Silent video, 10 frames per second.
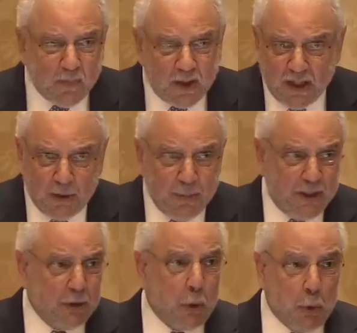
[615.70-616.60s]
He had been
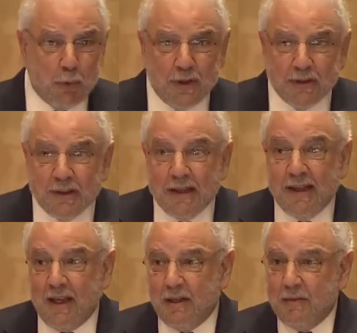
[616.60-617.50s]
in Korea
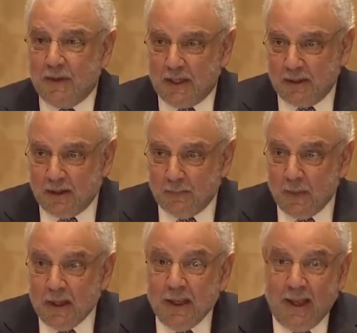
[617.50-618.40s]
and in Vietnam,
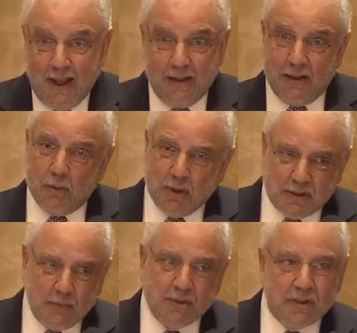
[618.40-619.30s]
and there was
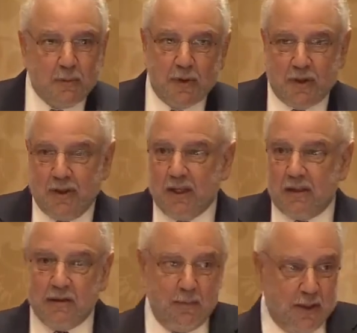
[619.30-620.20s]
some suspicion that
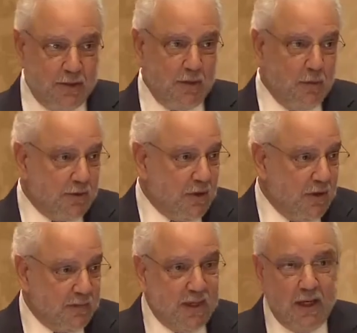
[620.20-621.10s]
the dementia was
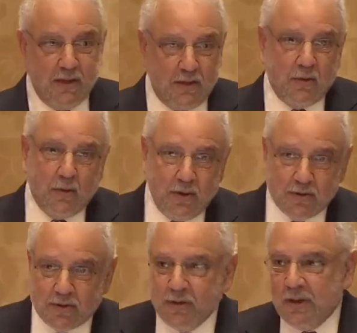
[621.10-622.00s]
caused by Agent
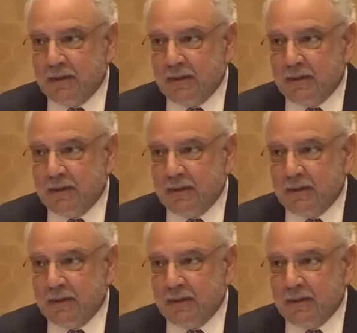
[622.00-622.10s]
Orange.